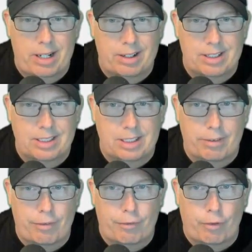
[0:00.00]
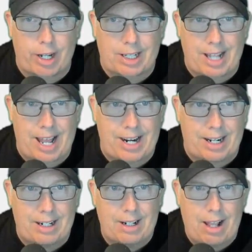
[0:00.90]
look at this, look for Atlanta.
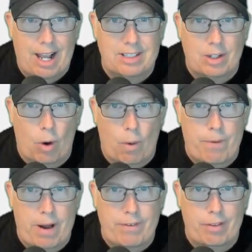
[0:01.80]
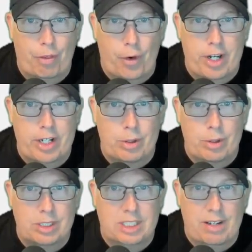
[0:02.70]
As a home favorite,
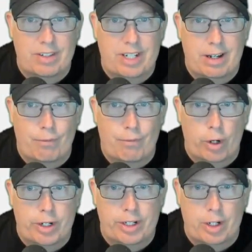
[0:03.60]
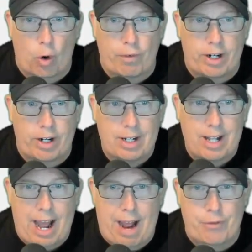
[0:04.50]
32-17-4 to the over.
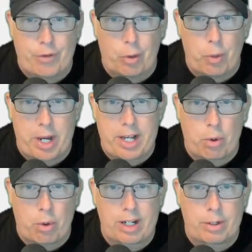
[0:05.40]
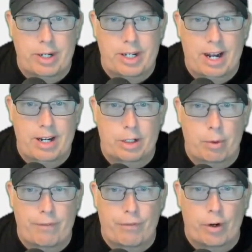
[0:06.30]
After a win,
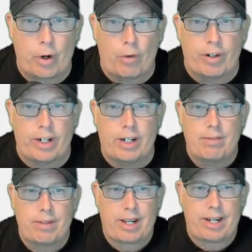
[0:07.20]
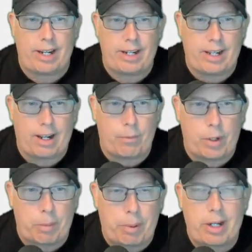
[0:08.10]
23-10-3 for an over. And then
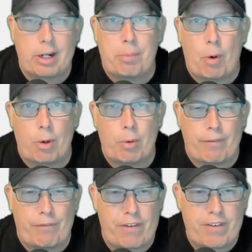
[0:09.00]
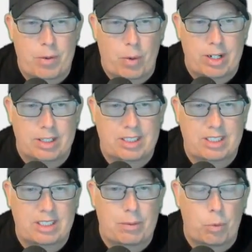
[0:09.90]
when they're playing an opponent with a
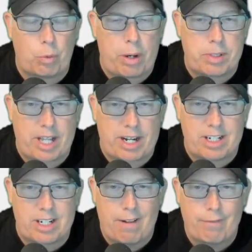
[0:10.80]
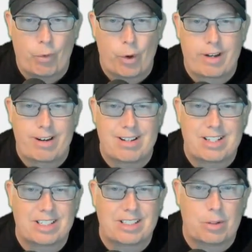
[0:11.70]
51-60 win percentage,
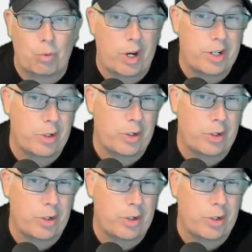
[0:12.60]
14-6-1 to